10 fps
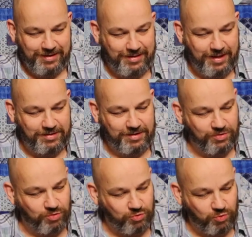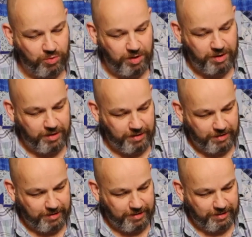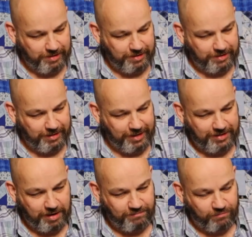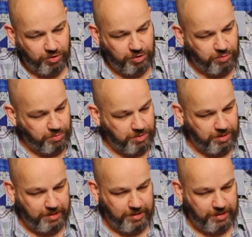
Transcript: That's not your toy. That's not for you.